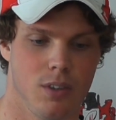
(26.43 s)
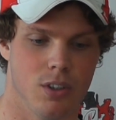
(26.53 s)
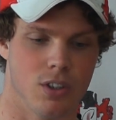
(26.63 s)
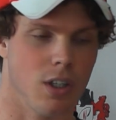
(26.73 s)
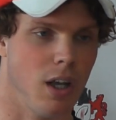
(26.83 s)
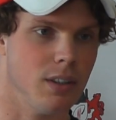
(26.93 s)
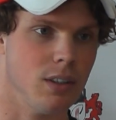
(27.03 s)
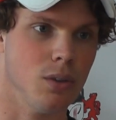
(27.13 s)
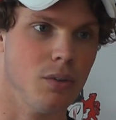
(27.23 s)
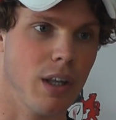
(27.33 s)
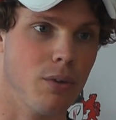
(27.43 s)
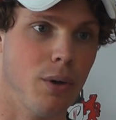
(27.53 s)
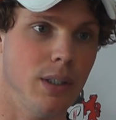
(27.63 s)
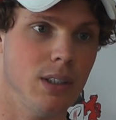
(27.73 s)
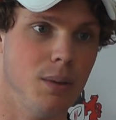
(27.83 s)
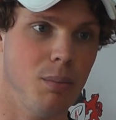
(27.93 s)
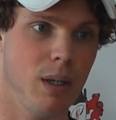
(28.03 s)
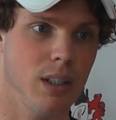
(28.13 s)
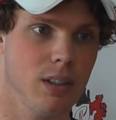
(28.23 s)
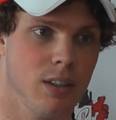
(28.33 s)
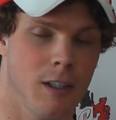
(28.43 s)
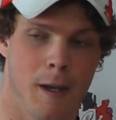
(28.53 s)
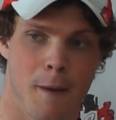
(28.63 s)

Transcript: just delighted to sort of get through 18 minutes.